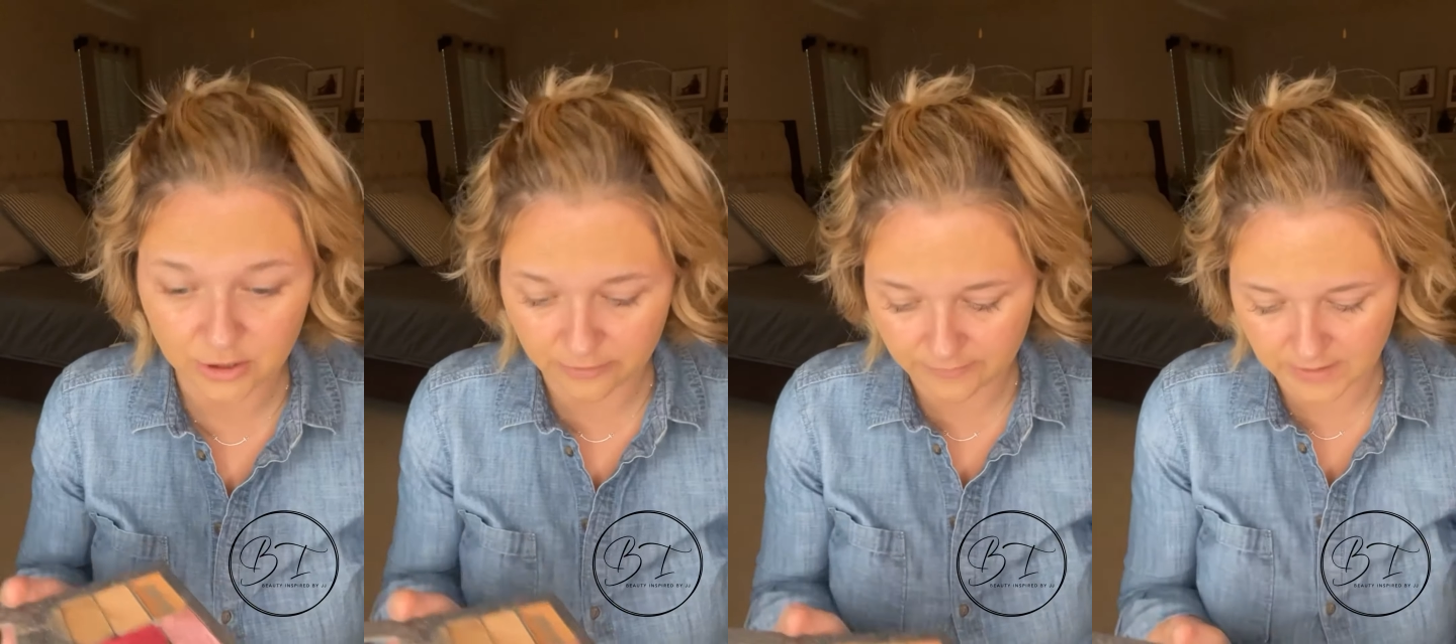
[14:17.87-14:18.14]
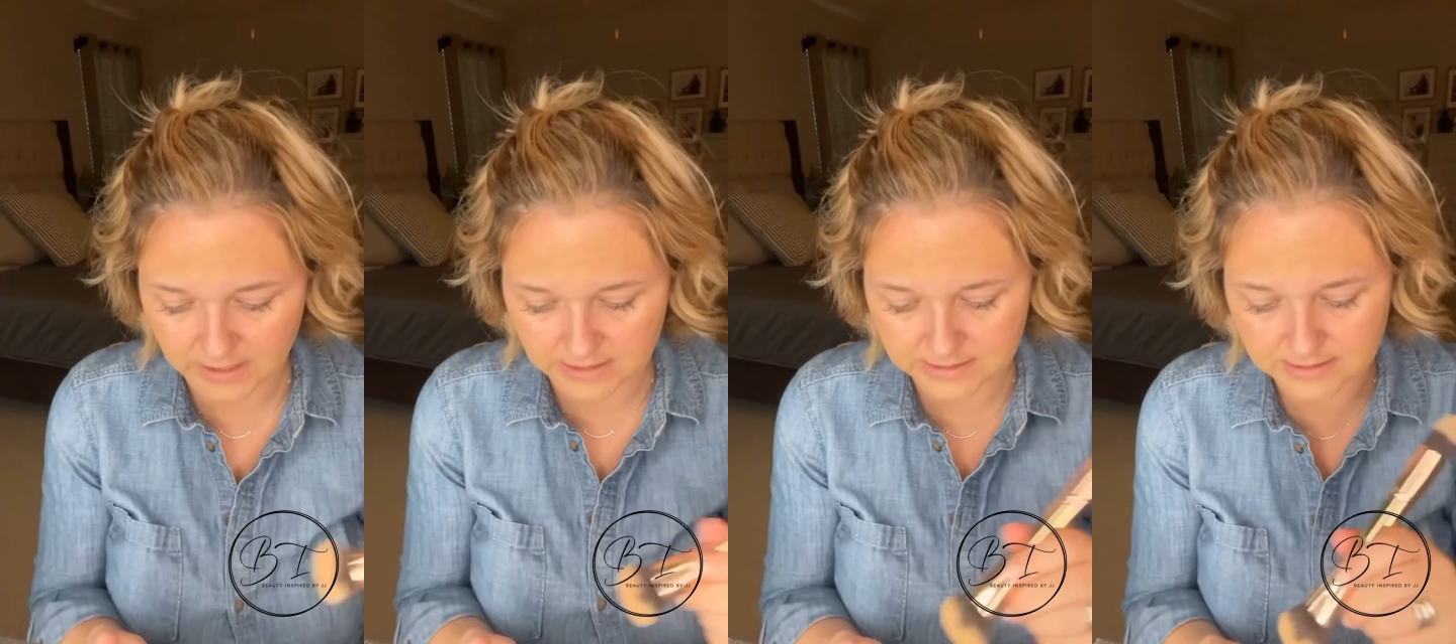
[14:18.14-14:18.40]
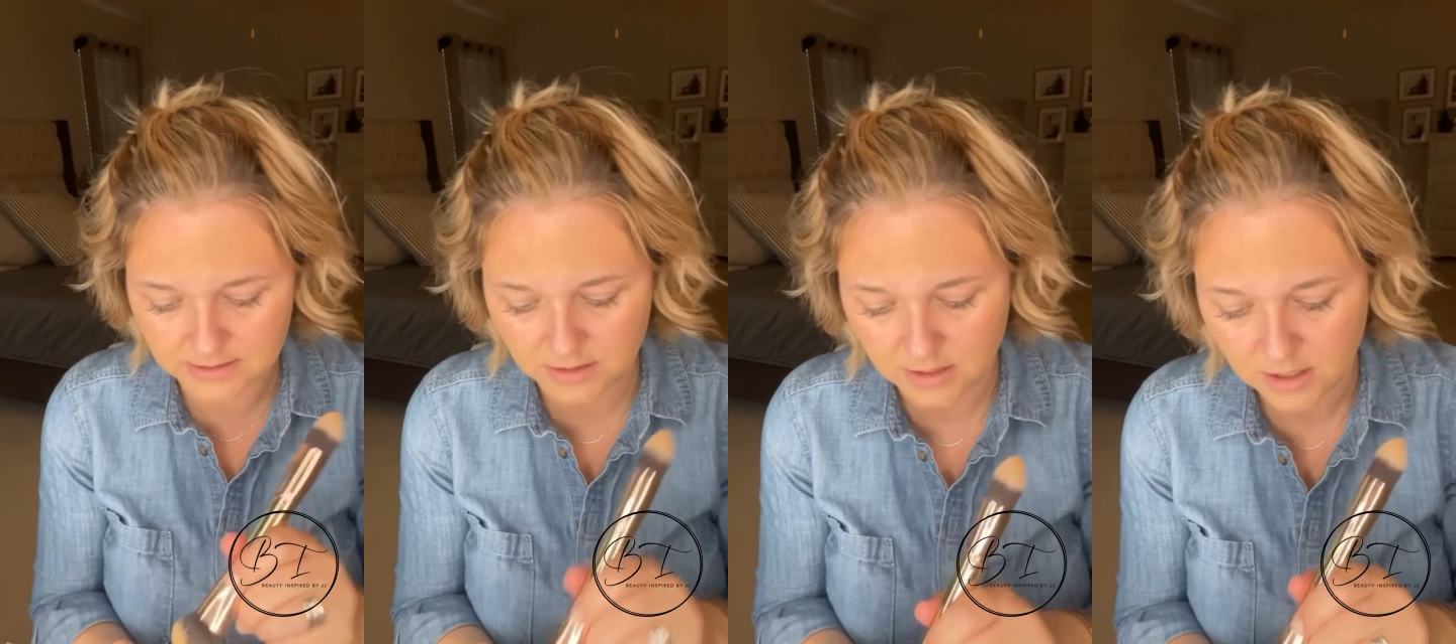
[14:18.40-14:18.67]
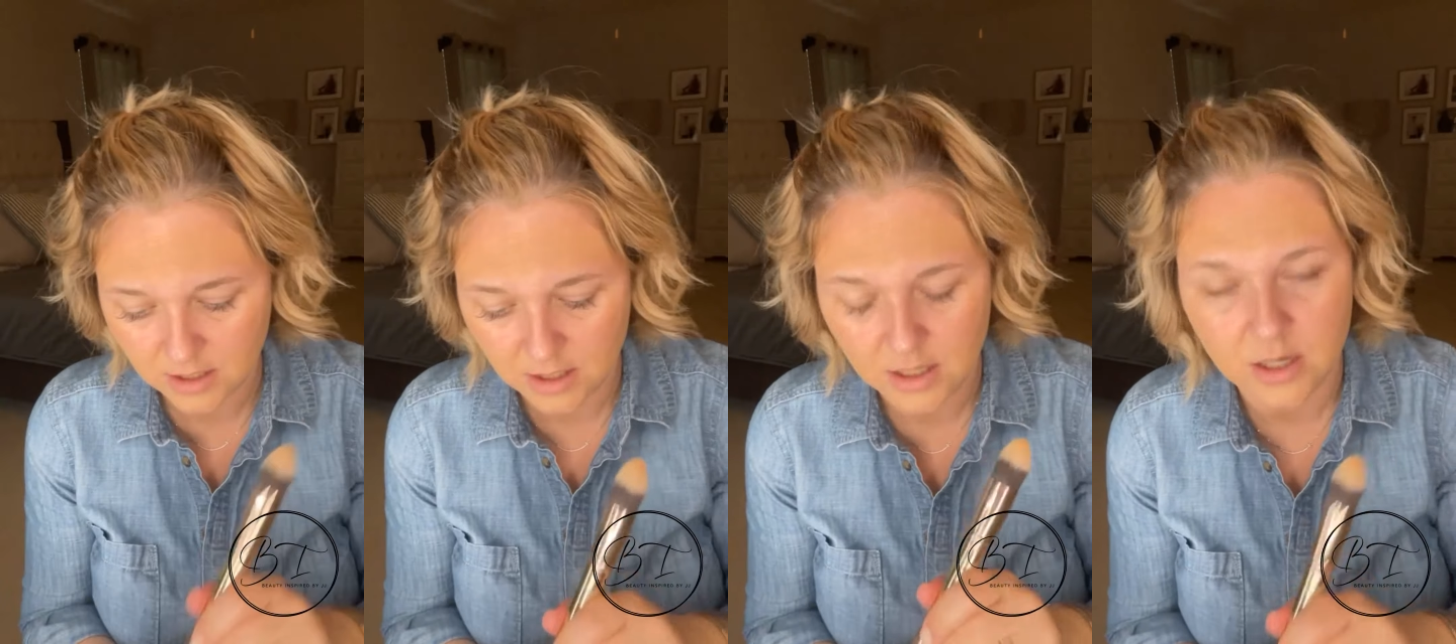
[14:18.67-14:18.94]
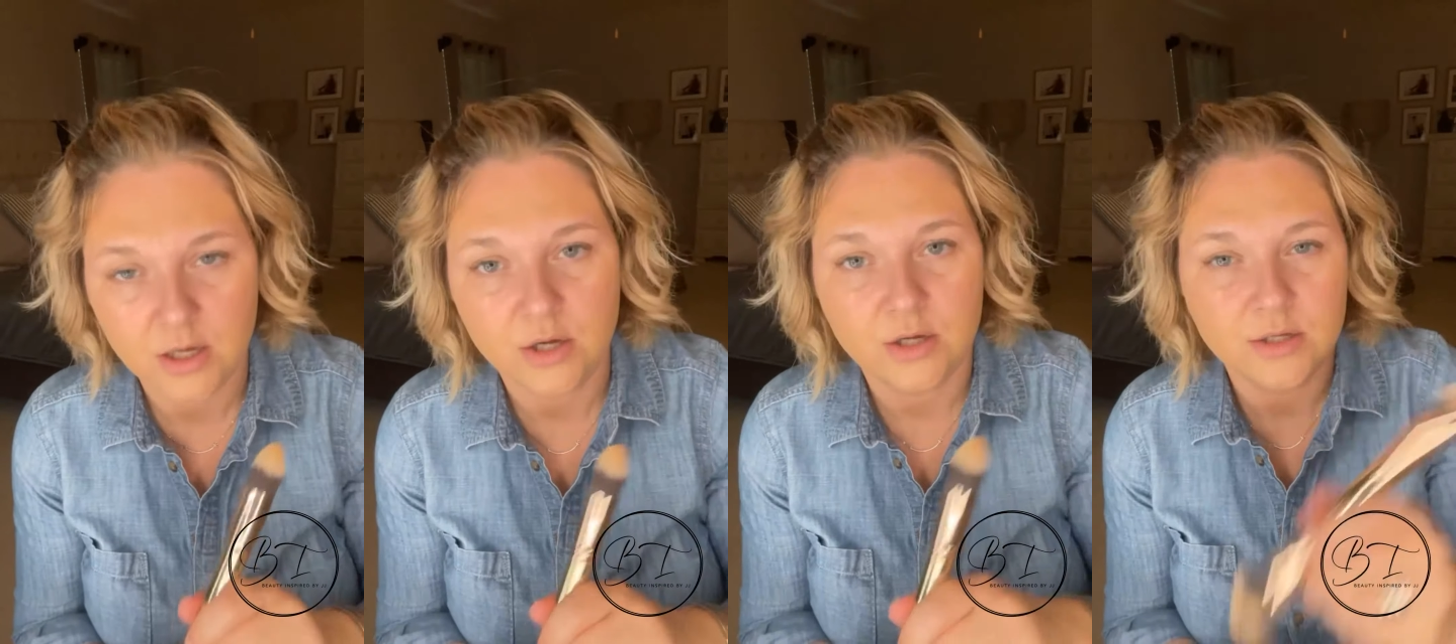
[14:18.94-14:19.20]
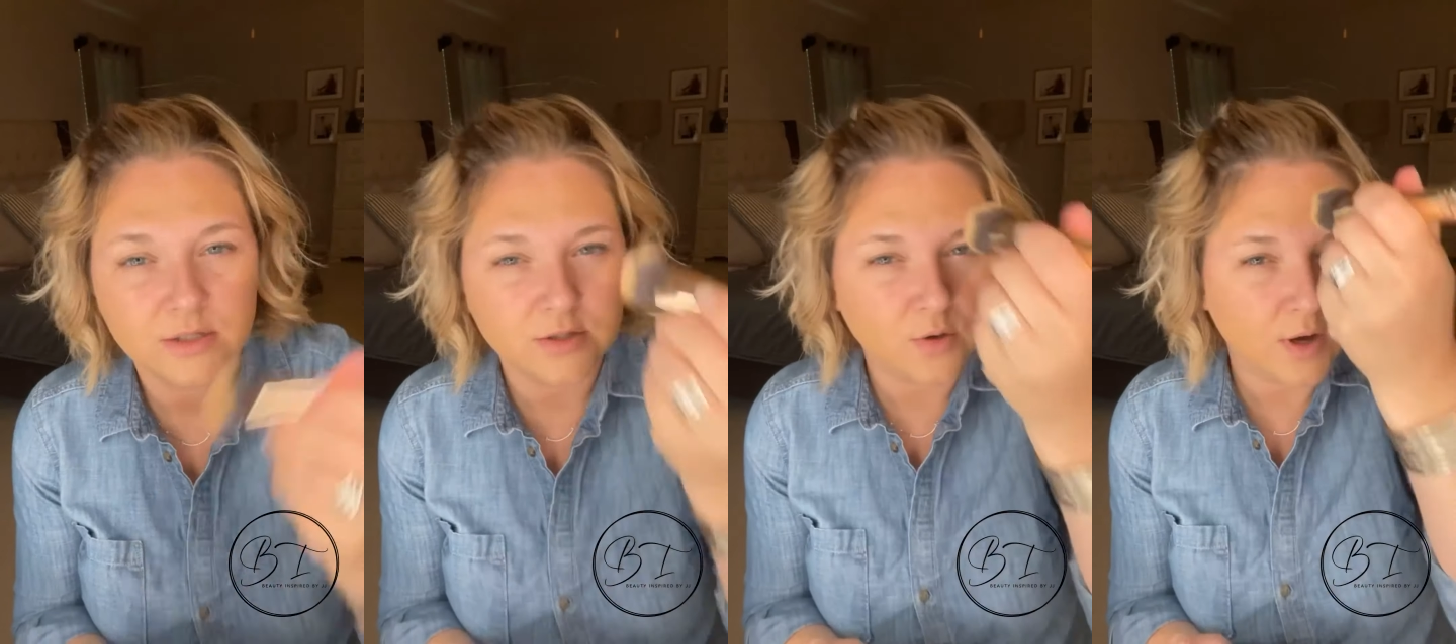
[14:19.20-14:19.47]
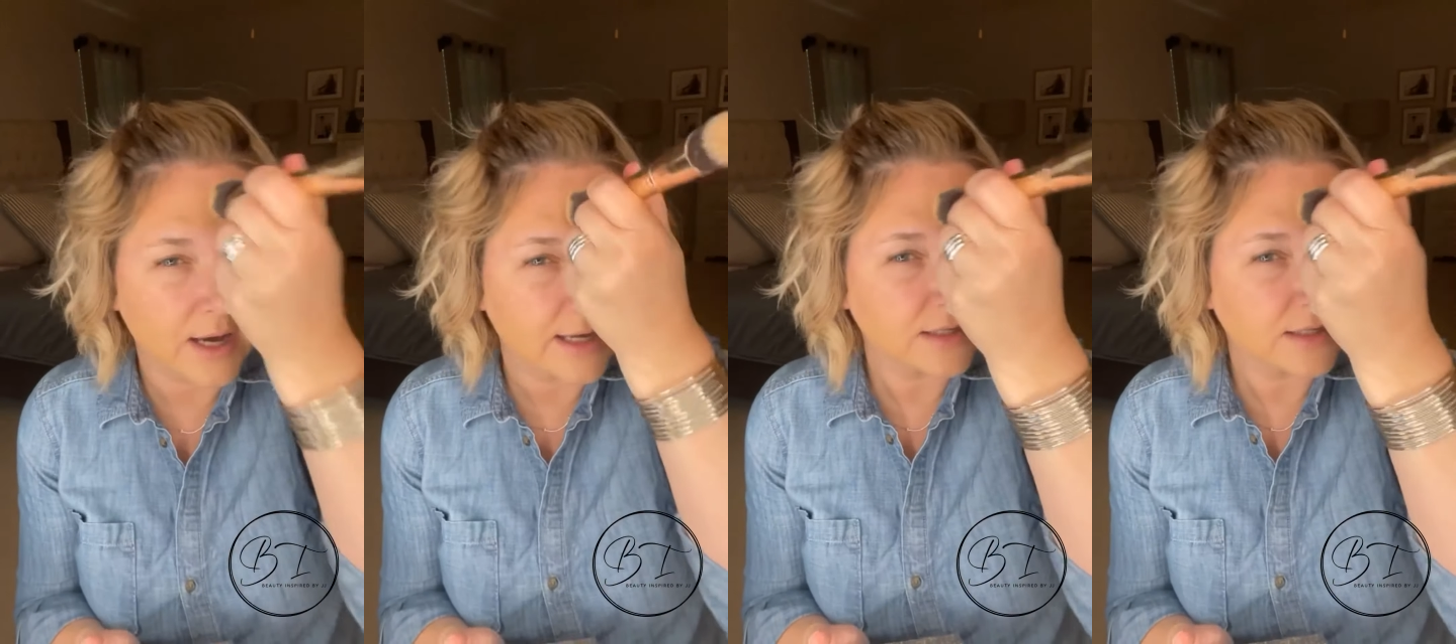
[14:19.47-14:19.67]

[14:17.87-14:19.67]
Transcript: face. So I